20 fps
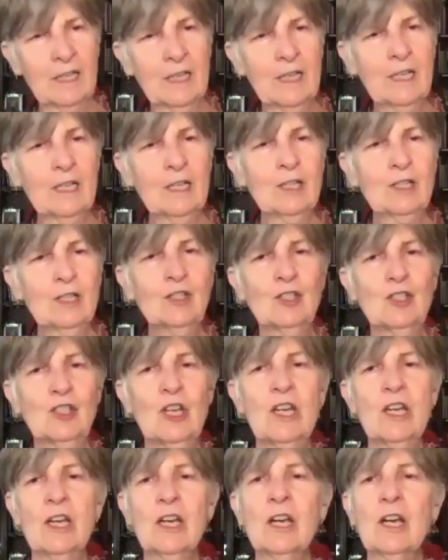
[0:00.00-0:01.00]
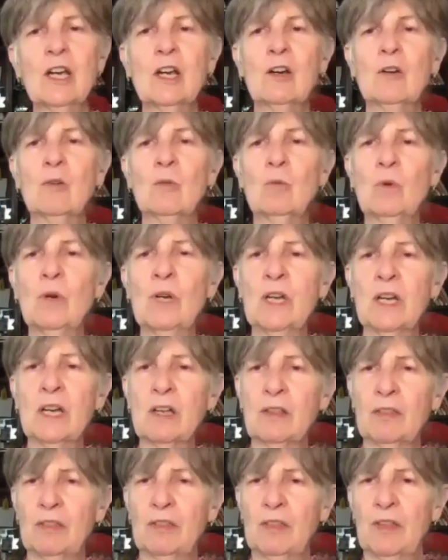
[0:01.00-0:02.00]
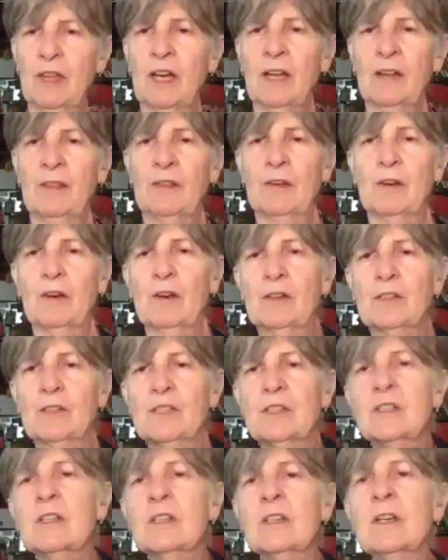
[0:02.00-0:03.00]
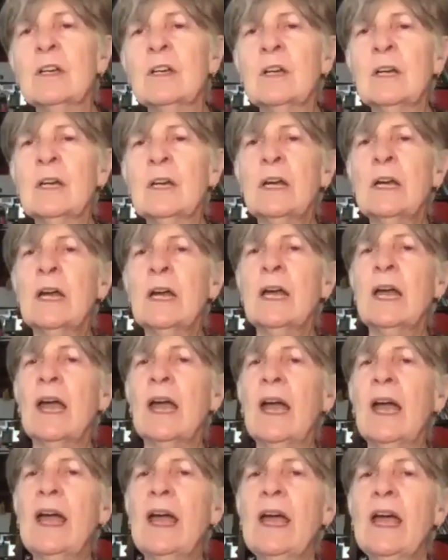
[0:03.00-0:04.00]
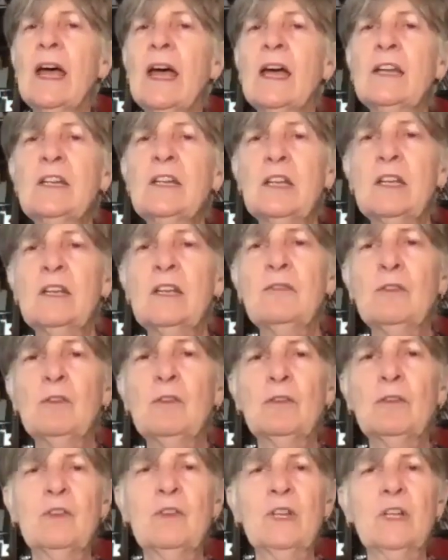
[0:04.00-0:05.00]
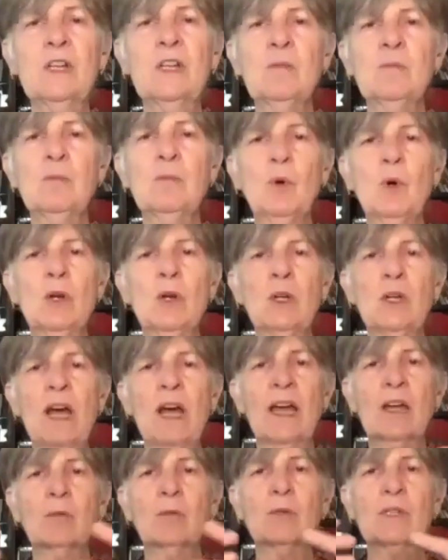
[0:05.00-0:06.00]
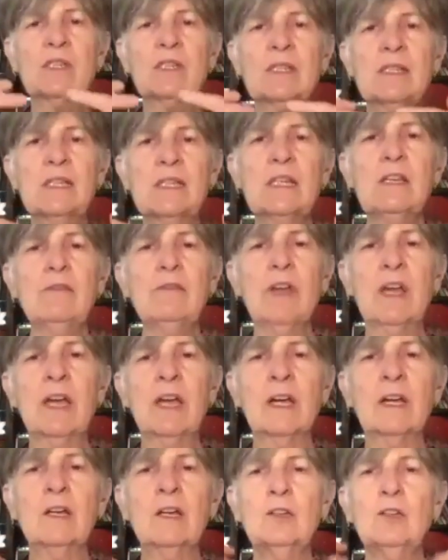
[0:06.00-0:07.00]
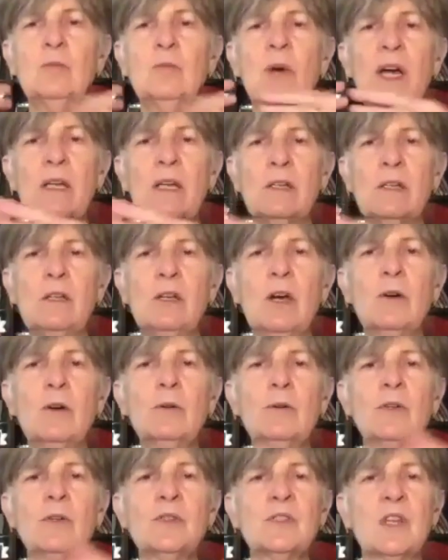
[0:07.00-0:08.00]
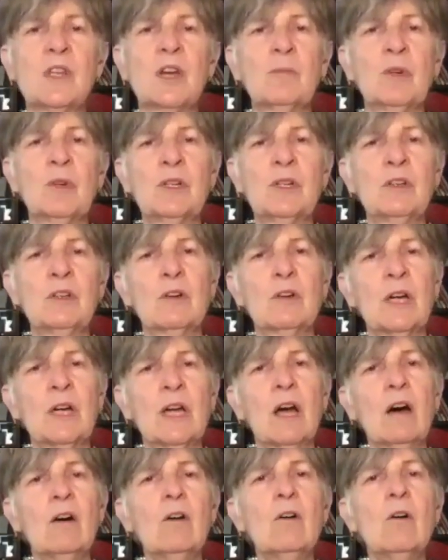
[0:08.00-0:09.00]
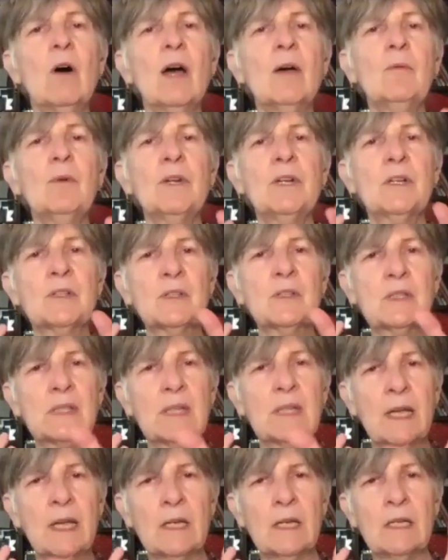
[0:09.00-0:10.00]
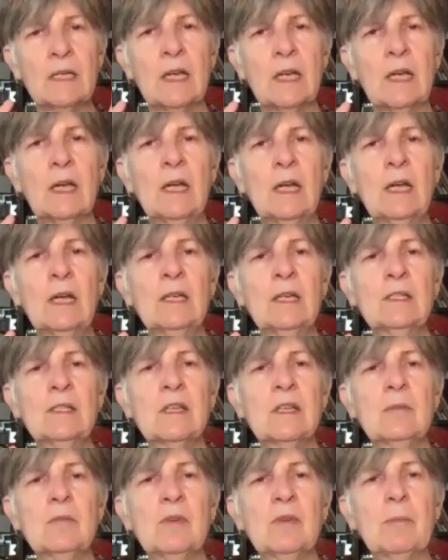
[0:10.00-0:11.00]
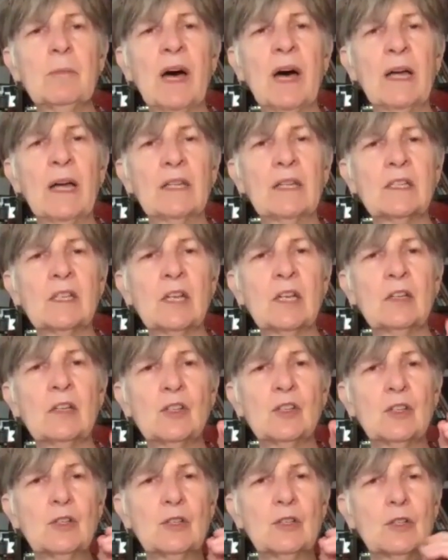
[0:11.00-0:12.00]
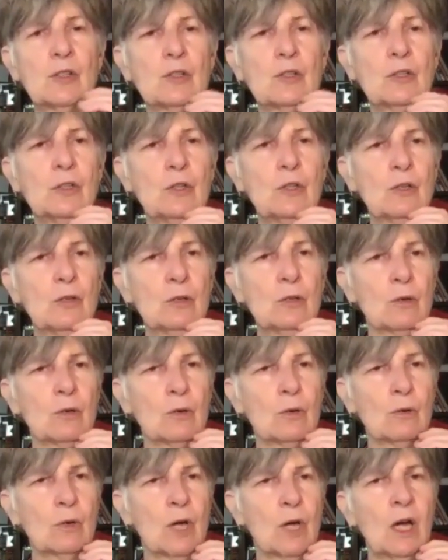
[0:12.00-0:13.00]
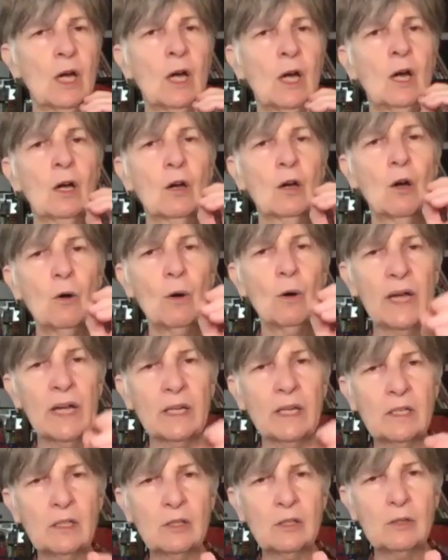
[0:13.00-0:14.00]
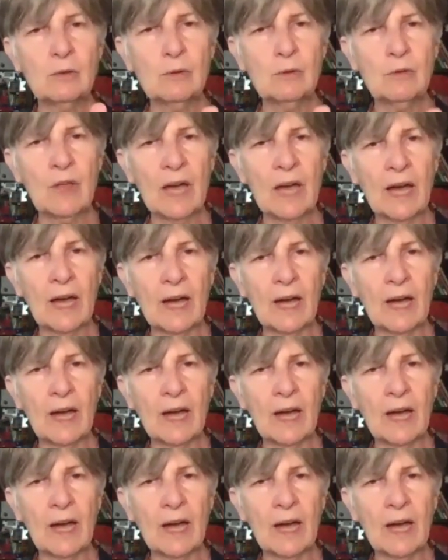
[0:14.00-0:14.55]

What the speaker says: Share with others. And if you're feeling more like receiving, you might notice someone you're going, oh, I want to send some of my attention to you. Go ahead and do that.